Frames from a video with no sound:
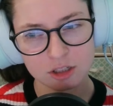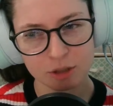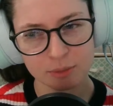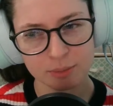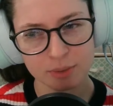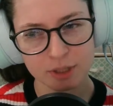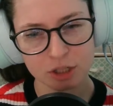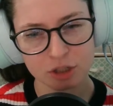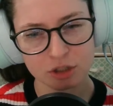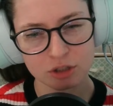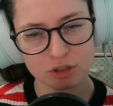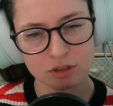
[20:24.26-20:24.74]

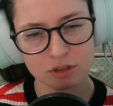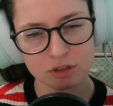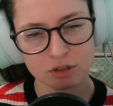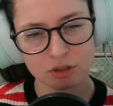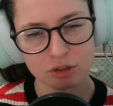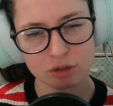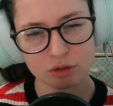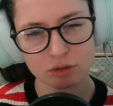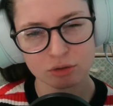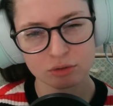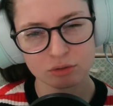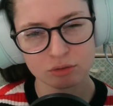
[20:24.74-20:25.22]

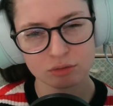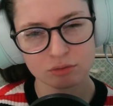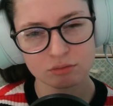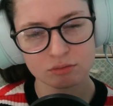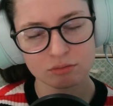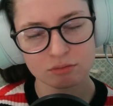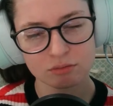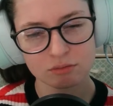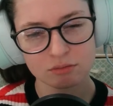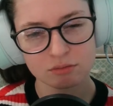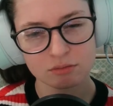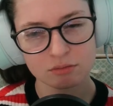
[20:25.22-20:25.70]
depictions
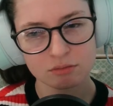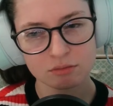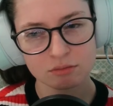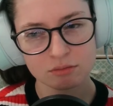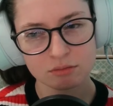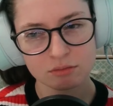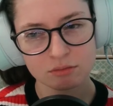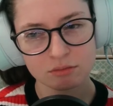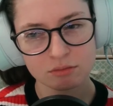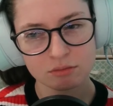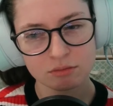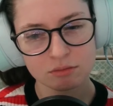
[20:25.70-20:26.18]
too.
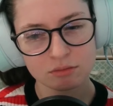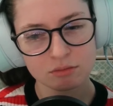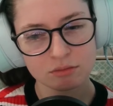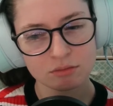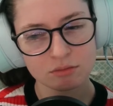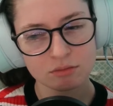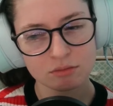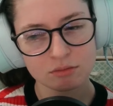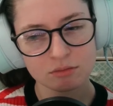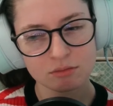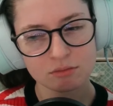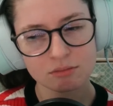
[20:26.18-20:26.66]

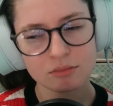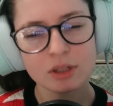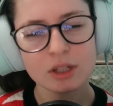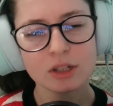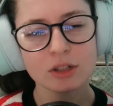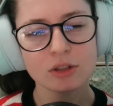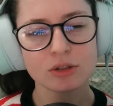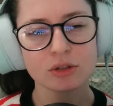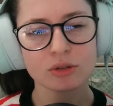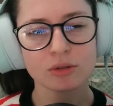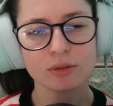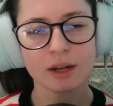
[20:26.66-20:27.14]

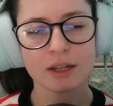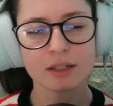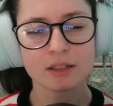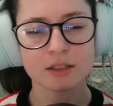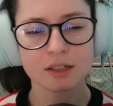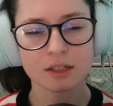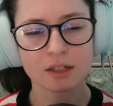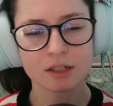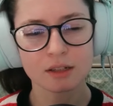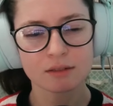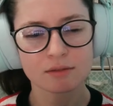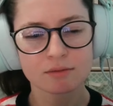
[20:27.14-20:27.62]

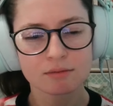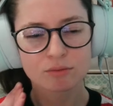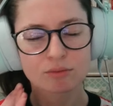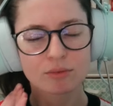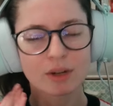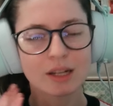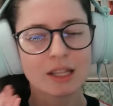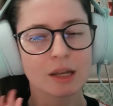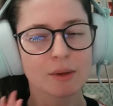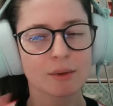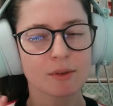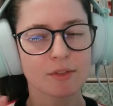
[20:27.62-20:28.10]
Interesting
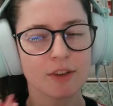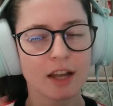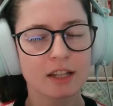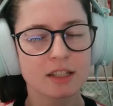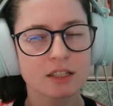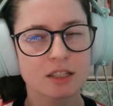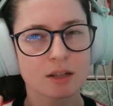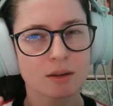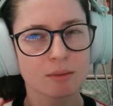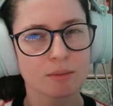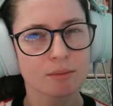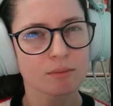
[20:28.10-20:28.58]
right like we've
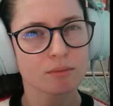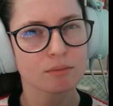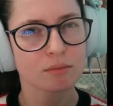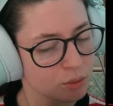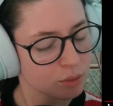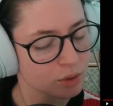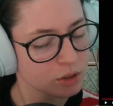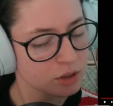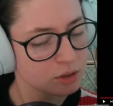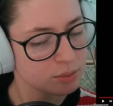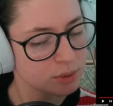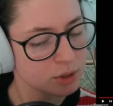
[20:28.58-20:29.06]
had some
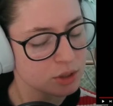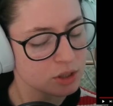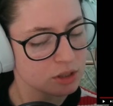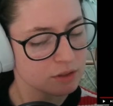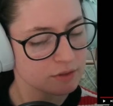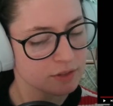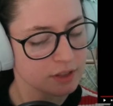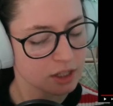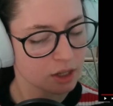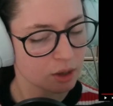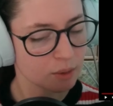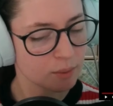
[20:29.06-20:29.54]
which
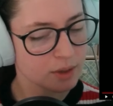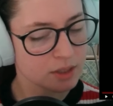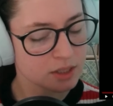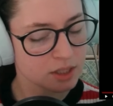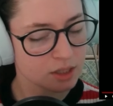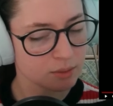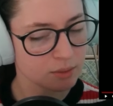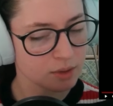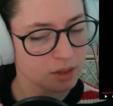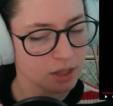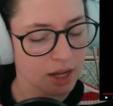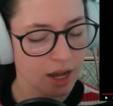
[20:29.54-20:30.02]
music video
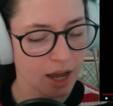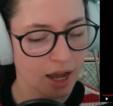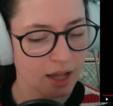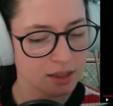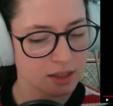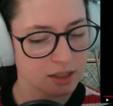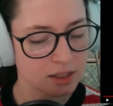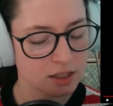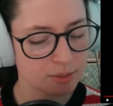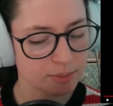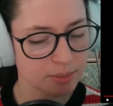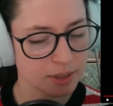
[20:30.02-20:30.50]
was it where they
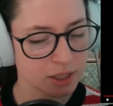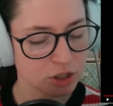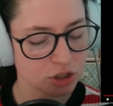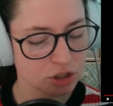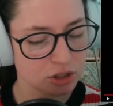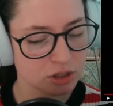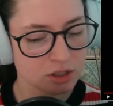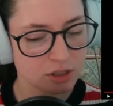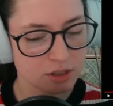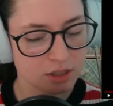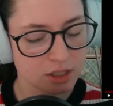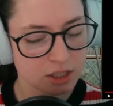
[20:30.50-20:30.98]
had the
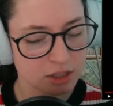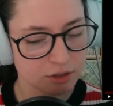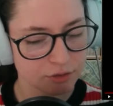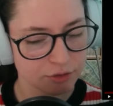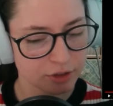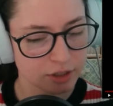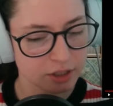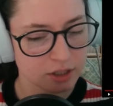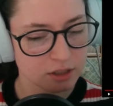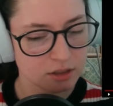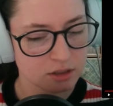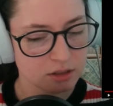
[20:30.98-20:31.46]
depictions of the
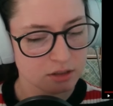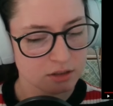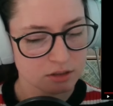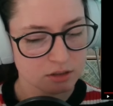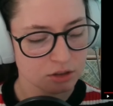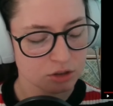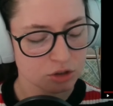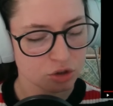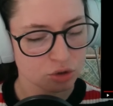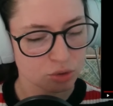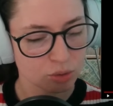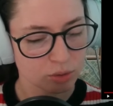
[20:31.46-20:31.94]
different
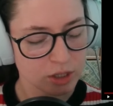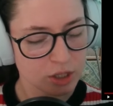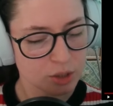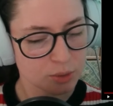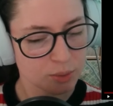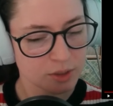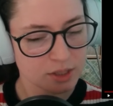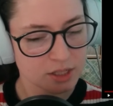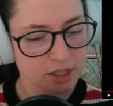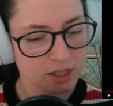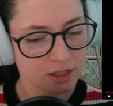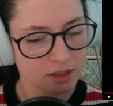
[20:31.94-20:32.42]

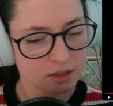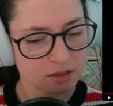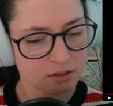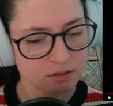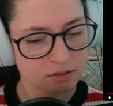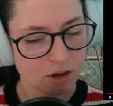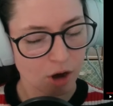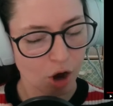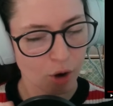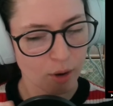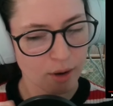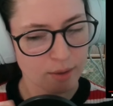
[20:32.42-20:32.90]
stories was
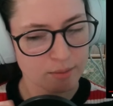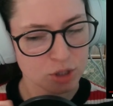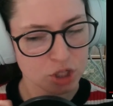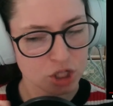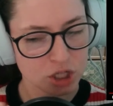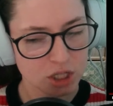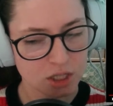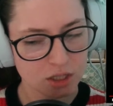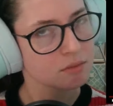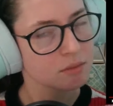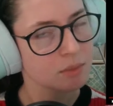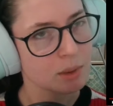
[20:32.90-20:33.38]
it
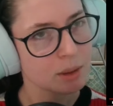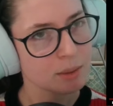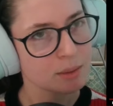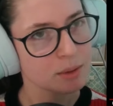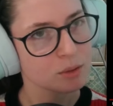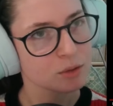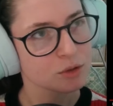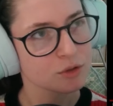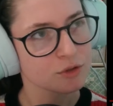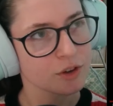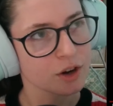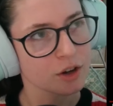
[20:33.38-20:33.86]
omg maybe
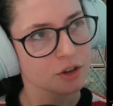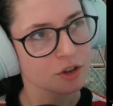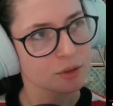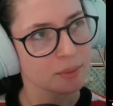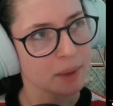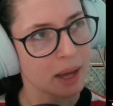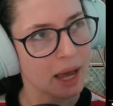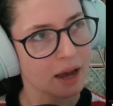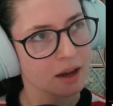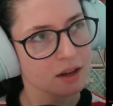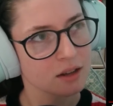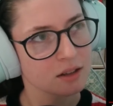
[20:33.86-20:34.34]
it was farther
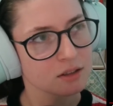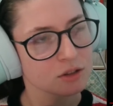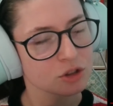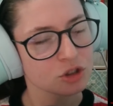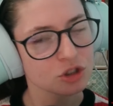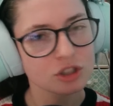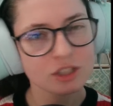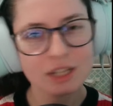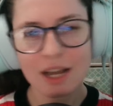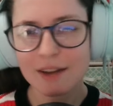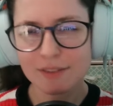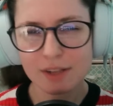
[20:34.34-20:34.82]
back
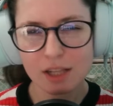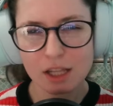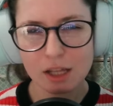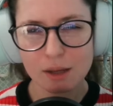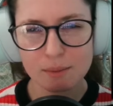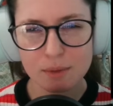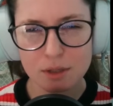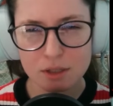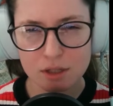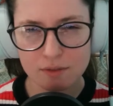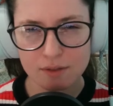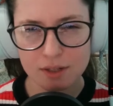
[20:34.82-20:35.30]
there's definitely
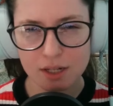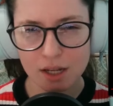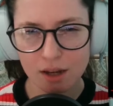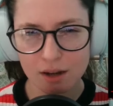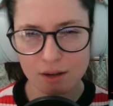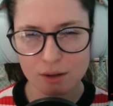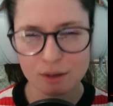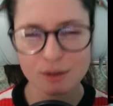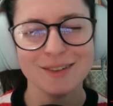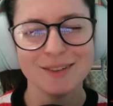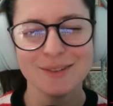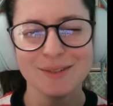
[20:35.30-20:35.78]
a music
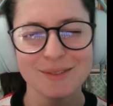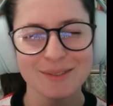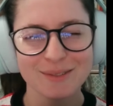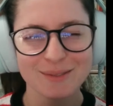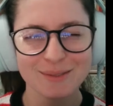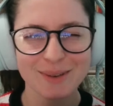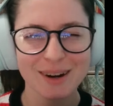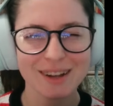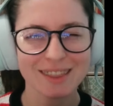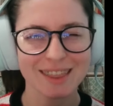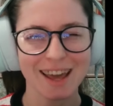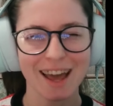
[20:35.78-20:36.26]
video
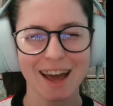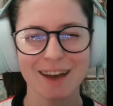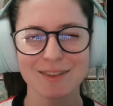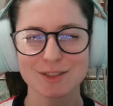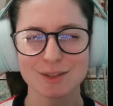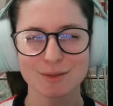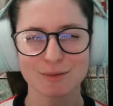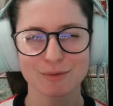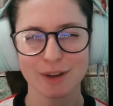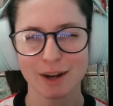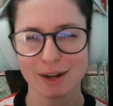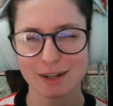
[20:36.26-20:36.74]
where they have
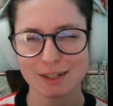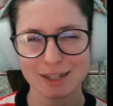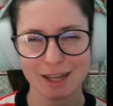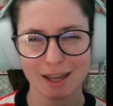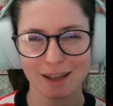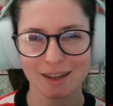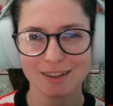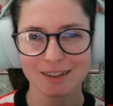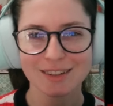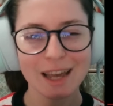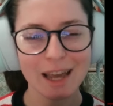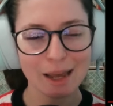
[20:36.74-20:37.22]
some fairy
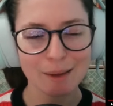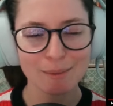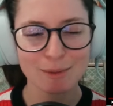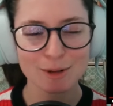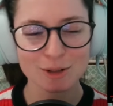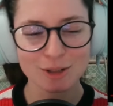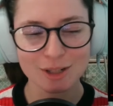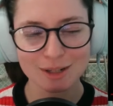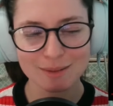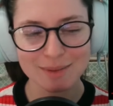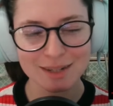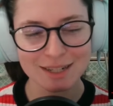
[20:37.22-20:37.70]
tale
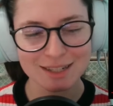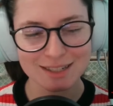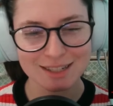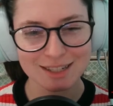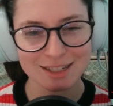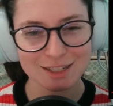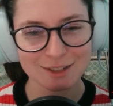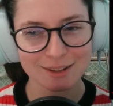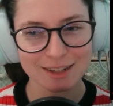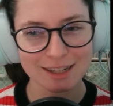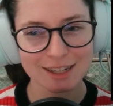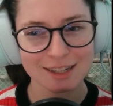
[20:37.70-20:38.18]
imagery mixed
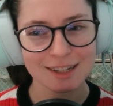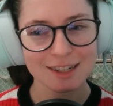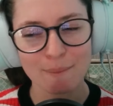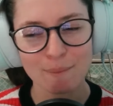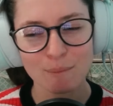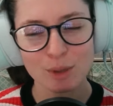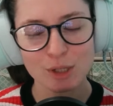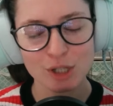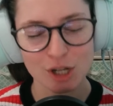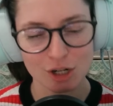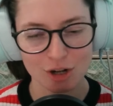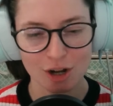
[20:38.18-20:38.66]
into it
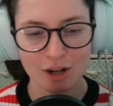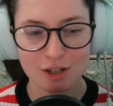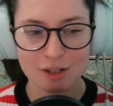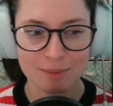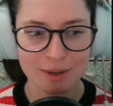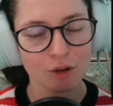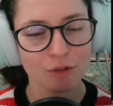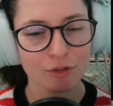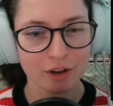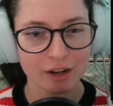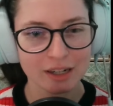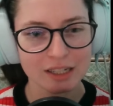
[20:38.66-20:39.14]
which i talked
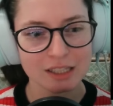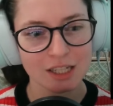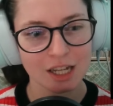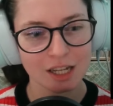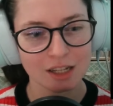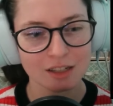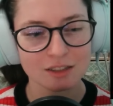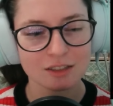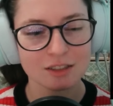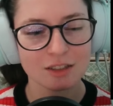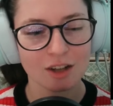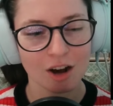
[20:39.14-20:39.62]
about fairy
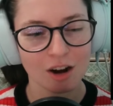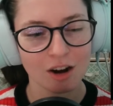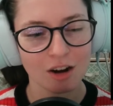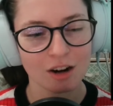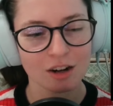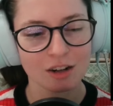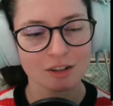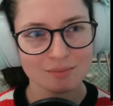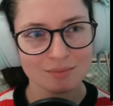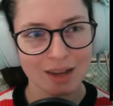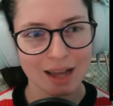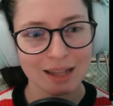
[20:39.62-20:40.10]
tales
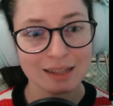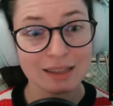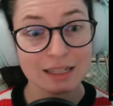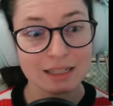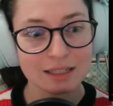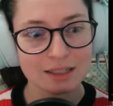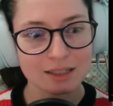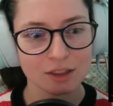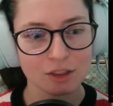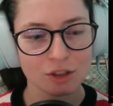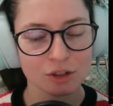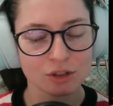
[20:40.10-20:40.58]
are at
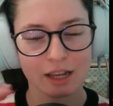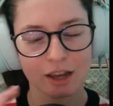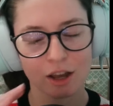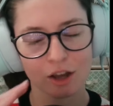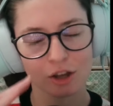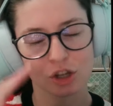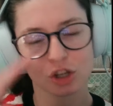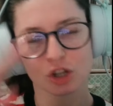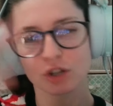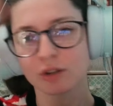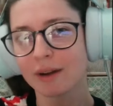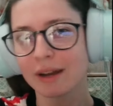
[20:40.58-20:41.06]
least there's a
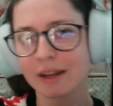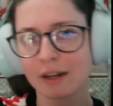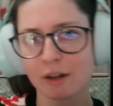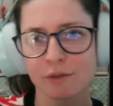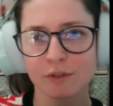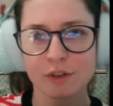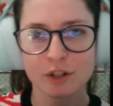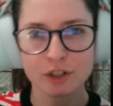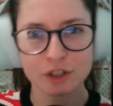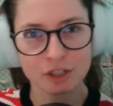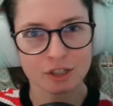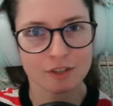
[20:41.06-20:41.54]
curated
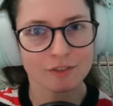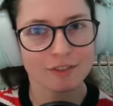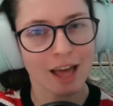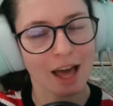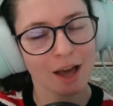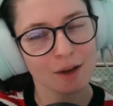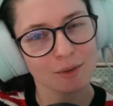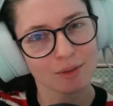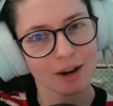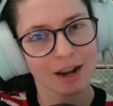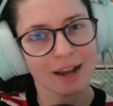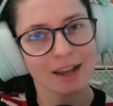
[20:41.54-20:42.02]
version of
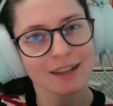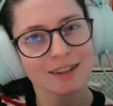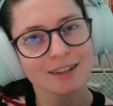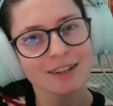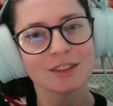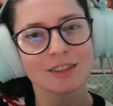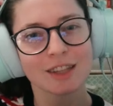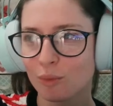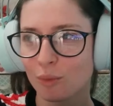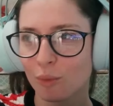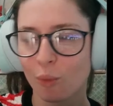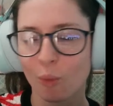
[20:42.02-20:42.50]
that right
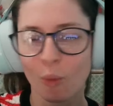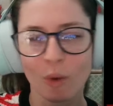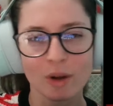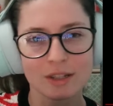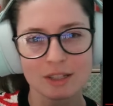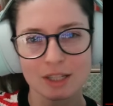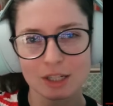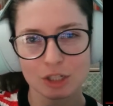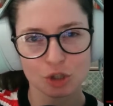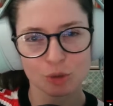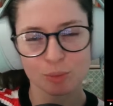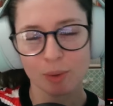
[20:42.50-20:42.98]
the
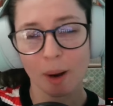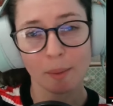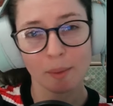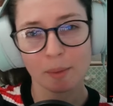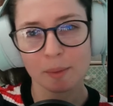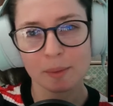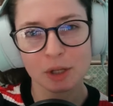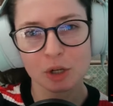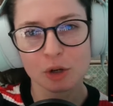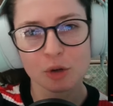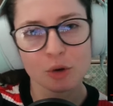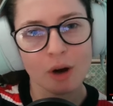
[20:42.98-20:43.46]
ones that you
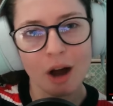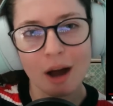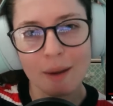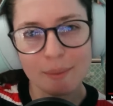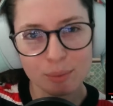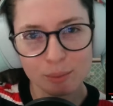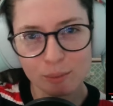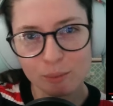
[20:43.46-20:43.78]
probably grew up